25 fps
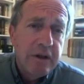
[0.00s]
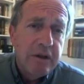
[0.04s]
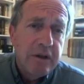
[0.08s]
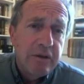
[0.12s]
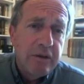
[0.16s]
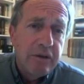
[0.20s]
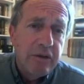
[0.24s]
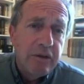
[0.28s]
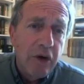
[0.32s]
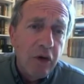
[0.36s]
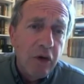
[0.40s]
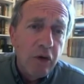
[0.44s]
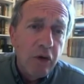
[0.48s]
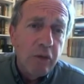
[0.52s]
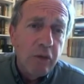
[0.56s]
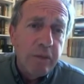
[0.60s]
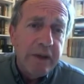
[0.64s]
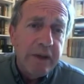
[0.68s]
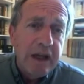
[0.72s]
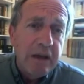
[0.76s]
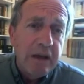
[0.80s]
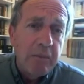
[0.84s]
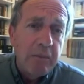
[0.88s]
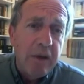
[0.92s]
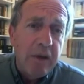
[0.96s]
role
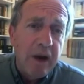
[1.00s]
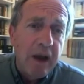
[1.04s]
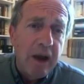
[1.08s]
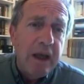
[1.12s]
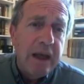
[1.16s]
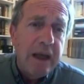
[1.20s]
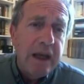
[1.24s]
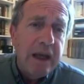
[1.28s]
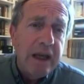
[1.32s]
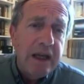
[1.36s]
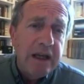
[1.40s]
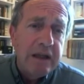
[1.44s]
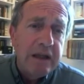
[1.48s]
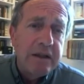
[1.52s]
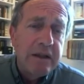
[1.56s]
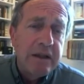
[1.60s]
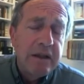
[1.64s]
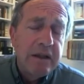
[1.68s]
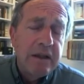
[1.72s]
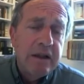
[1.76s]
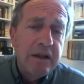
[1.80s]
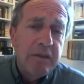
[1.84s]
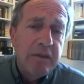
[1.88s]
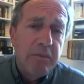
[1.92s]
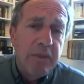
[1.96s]
being played
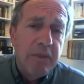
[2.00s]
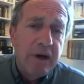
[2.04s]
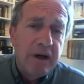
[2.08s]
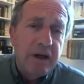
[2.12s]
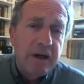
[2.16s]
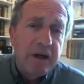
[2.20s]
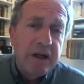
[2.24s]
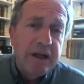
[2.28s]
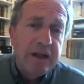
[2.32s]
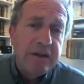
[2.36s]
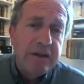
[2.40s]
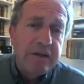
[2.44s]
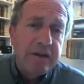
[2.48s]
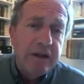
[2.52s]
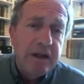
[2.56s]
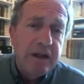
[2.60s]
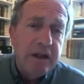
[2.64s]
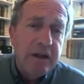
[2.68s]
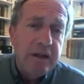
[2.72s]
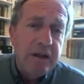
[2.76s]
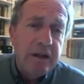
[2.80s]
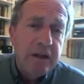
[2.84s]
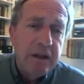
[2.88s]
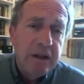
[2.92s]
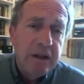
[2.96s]
by the